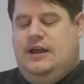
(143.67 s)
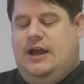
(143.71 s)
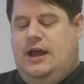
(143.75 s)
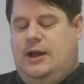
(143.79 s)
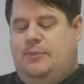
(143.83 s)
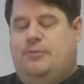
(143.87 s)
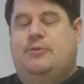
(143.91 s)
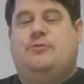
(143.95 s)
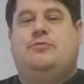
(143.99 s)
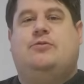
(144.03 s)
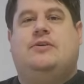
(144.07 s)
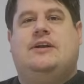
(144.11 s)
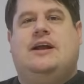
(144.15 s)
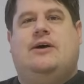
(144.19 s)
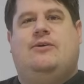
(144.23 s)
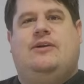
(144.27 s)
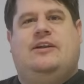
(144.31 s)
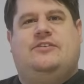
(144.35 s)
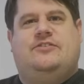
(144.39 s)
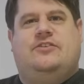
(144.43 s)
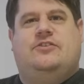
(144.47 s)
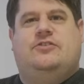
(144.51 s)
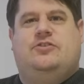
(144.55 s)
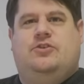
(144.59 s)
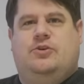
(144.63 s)
Uh, but for now,
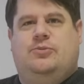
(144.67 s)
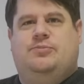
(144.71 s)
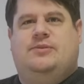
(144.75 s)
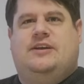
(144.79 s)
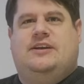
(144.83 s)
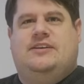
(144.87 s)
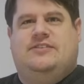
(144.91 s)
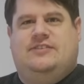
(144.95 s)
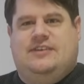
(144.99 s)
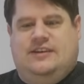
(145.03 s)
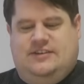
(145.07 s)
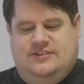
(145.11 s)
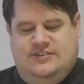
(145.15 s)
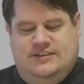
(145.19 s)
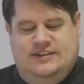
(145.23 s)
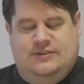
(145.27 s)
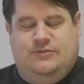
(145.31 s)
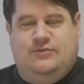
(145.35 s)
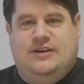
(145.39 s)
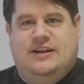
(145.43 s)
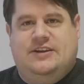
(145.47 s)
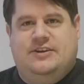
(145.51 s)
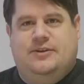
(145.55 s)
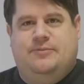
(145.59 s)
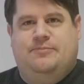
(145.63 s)
let's assume that it's actually
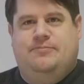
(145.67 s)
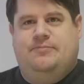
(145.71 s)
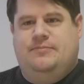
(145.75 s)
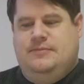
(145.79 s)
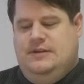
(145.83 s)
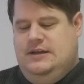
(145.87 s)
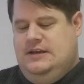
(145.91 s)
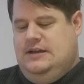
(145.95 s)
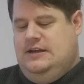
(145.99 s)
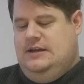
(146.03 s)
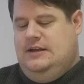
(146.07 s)
random.